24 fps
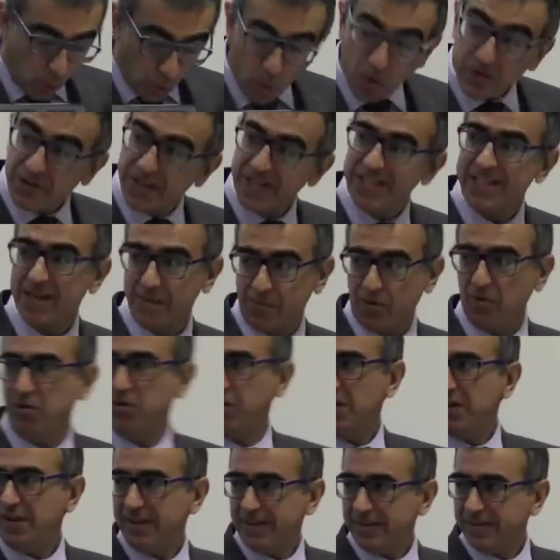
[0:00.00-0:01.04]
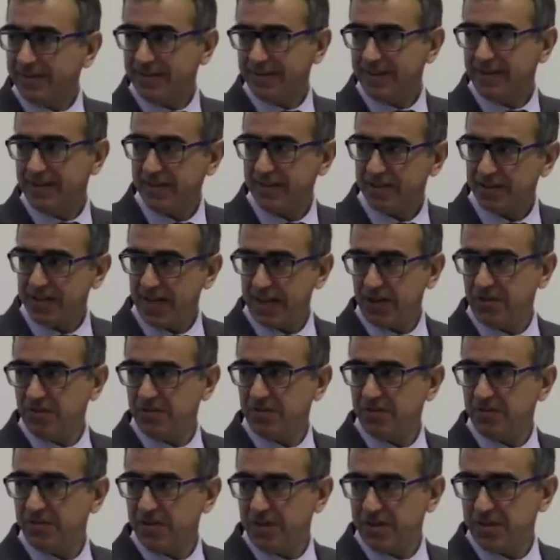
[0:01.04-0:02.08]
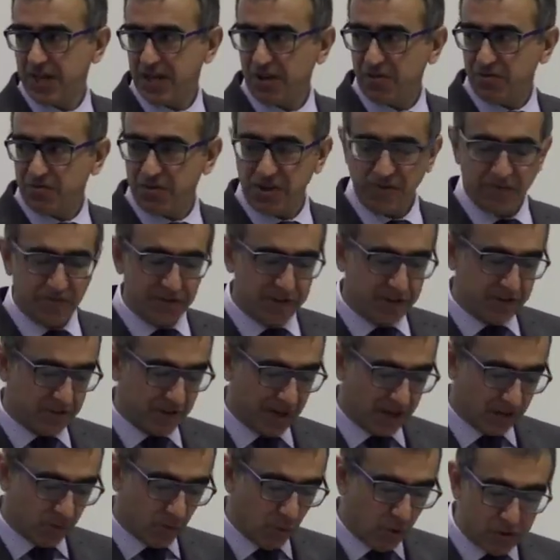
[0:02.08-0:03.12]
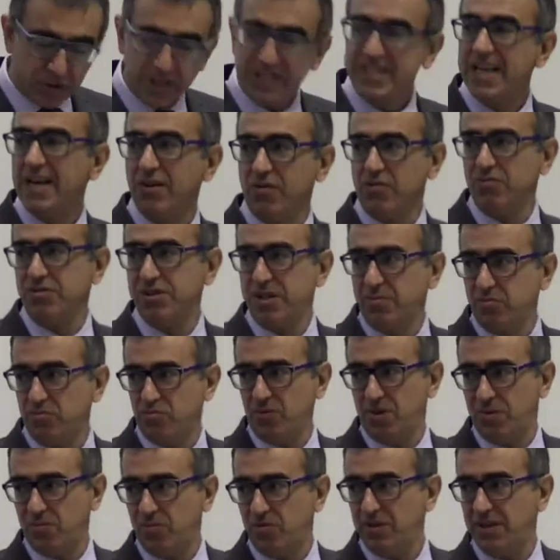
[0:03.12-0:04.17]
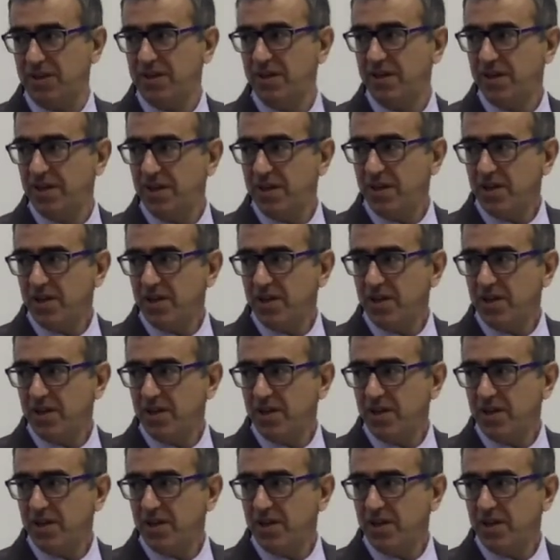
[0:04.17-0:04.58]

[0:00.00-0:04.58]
What is a model? The second definition, and what is a conceptual model?